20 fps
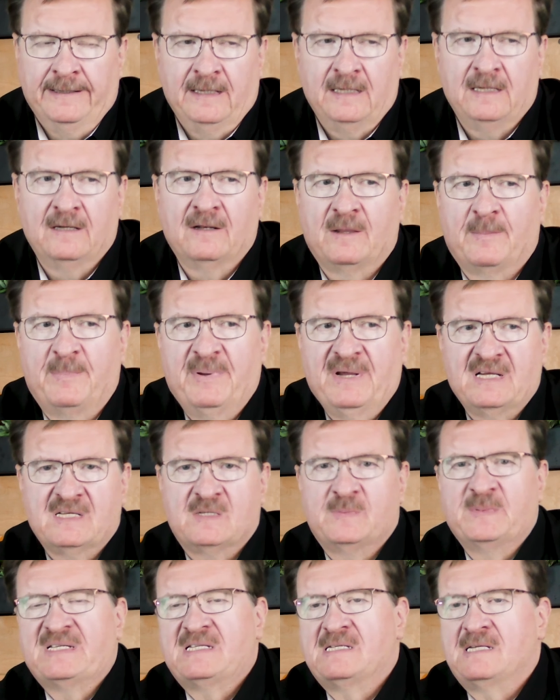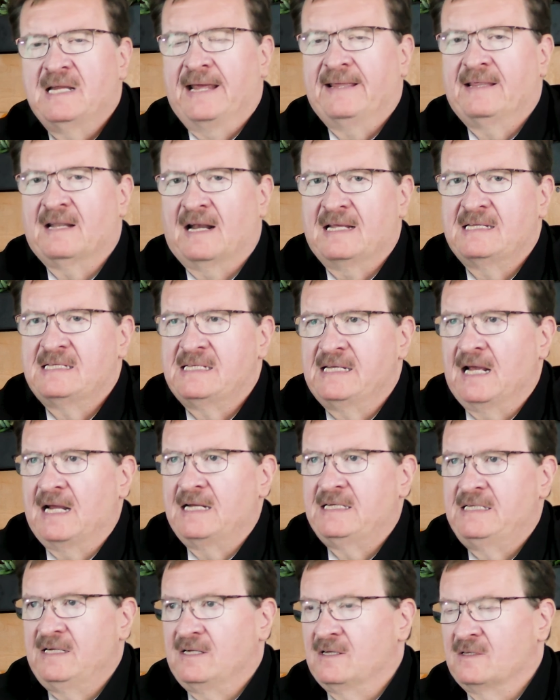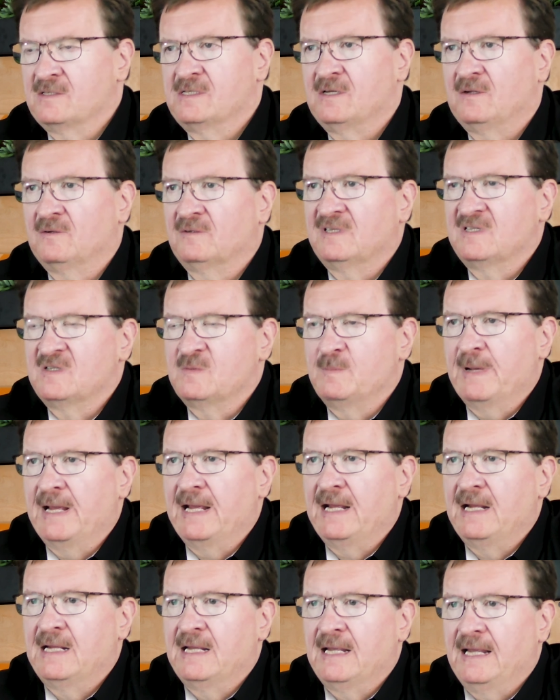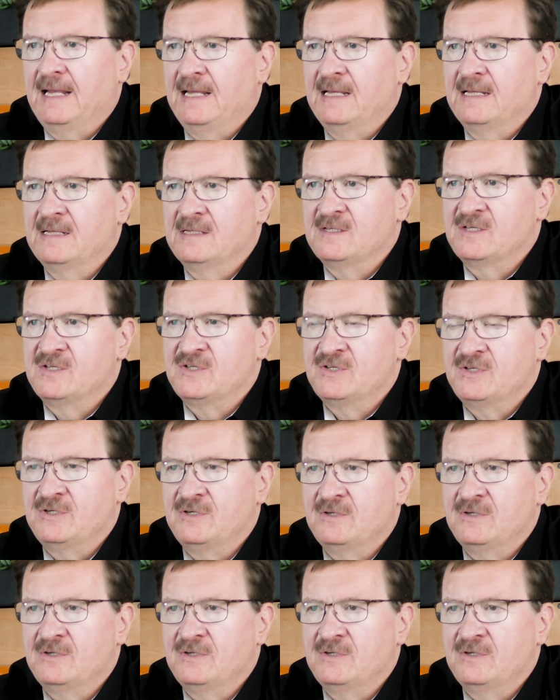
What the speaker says: The biggest mistake that I see IT consultants make is